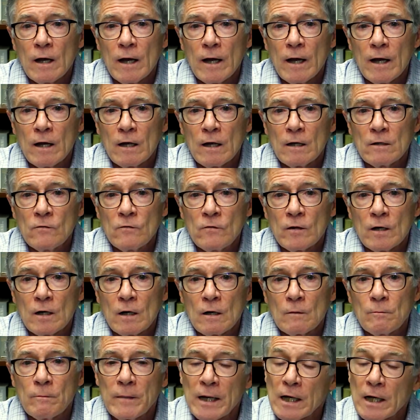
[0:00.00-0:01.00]
and
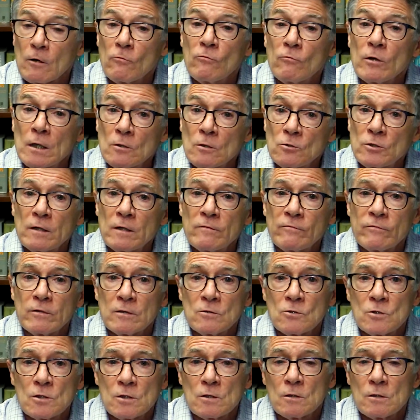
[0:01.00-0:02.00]
make a real
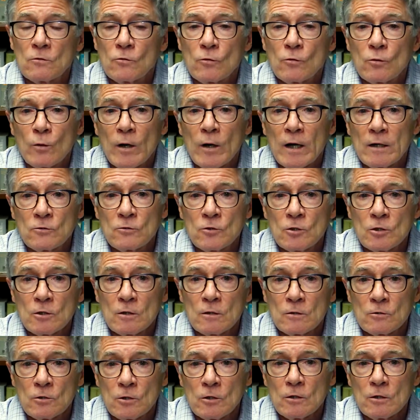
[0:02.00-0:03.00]
difference throughout
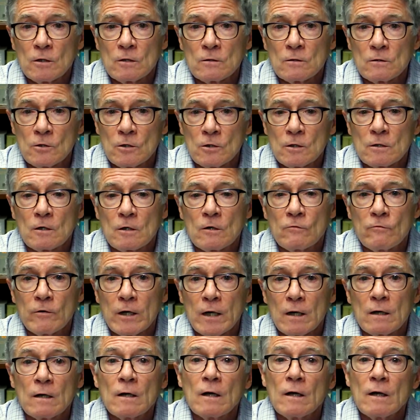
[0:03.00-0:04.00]
your
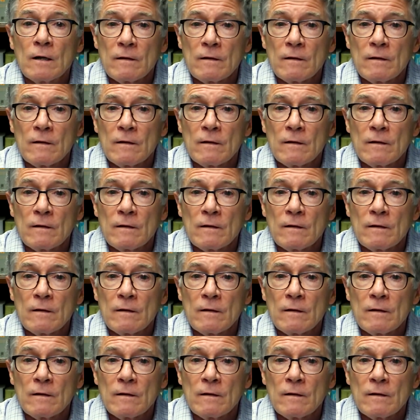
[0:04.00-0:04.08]
career.